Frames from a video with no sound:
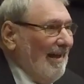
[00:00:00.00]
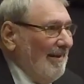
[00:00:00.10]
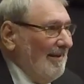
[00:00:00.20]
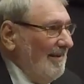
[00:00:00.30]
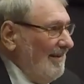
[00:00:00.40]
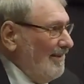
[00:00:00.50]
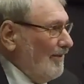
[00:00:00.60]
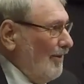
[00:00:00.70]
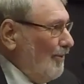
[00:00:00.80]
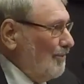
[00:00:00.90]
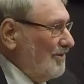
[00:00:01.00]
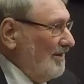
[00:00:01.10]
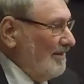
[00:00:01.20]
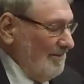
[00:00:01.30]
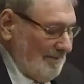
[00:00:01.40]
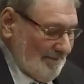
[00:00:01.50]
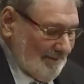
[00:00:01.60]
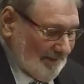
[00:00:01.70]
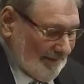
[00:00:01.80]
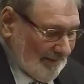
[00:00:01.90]
And in closing,
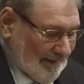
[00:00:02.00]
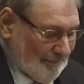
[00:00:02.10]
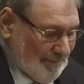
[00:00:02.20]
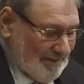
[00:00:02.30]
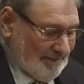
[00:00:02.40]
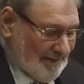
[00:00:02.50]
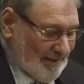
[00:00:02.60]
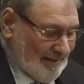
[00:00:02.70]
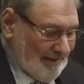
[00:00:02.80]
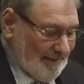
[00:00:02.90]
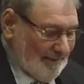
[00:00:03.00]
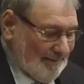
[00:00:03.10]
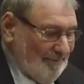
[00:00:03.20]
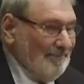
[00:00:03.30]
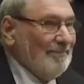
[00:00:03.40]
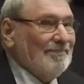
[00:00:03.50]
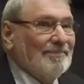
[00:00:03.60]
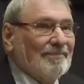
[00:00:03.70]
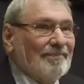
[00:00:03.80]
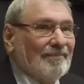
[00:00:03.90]
let me say,
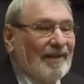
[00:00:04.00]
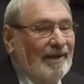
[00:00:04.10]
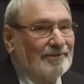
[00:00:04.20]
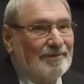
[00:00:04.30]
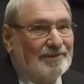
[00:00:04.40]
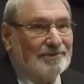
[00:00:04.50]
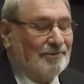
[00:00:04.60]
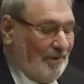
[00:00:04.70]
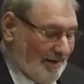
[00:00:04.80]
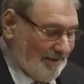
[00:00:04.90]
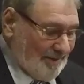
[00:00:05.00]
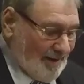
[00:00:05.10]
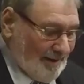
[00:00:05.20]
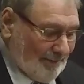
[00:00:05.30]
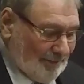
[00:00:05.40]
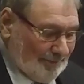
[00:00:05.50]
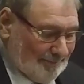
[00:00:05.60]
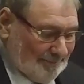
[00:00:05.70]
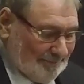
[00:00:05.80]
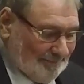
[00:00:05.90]
after this grand honor,
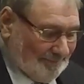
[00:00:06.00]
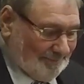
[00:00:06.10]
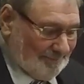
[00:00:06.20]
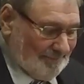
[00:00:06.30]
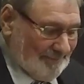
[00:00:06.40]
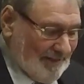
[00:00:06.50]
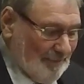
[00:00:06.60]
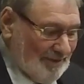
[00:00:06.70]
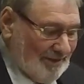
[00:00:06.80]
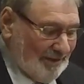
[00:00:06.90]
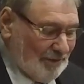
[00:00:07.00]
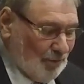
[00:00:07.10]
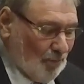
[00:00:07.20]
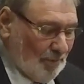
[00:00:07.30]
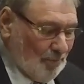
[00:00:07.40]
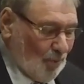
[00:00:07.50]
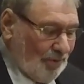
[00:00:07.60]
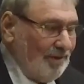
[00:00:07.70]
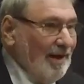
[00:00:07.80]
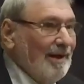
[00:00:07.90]
let me say just one
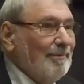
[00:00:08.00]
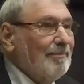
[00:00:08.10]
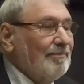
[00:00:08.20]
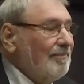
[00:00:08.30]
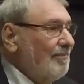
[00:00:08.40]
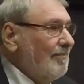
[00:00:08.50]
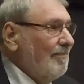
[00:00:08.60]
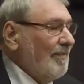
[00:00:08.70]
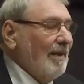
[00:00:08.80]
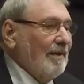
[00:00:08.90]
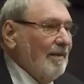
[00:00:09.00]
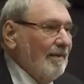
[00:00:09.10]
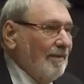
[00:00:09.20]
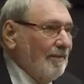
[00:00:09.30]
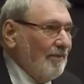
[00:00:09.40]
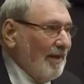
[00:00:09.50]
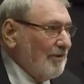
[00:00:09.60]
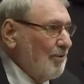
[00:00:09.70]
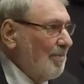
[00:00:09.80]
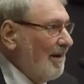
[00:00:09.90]
more time,
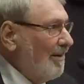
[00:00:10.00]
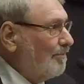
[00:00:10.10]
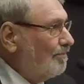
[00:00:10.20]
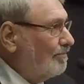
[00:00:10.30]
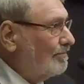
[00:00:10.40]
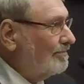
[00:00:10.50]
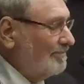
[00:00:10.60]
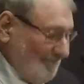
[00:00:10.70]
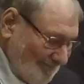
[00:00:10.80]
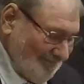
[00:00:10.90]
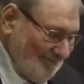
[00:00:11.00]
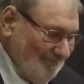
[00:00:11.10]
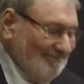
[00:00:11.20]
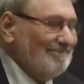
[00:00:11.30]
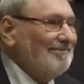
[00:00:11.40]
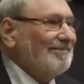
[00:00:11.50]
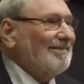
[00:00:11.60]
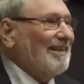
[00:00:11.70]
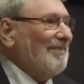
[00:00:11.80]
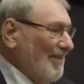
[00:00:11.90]
thank you, Pop,
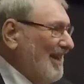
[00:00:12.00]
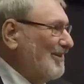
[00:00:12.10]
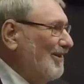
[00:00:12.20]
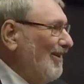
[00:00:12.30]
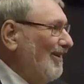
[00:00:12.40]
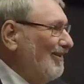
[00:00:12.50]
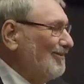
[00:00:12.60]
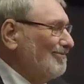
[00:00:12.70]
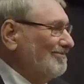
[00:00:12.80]
and thank y'all.